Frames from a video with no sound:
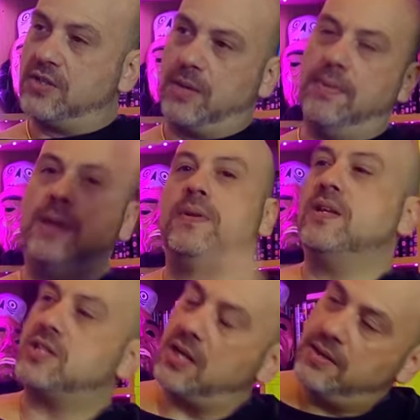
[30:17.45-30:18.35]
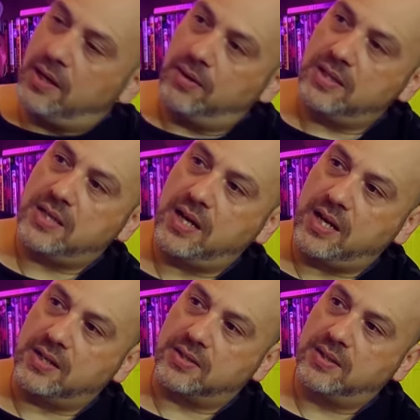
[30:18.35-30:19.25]
so maybe let's turn that on its
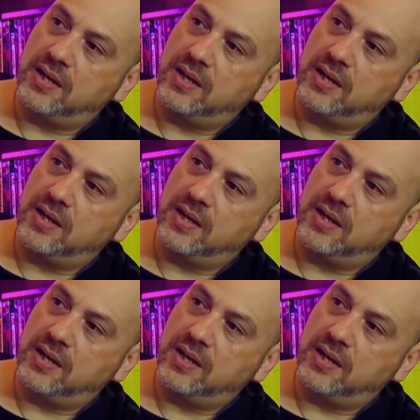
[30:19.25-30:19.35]
head.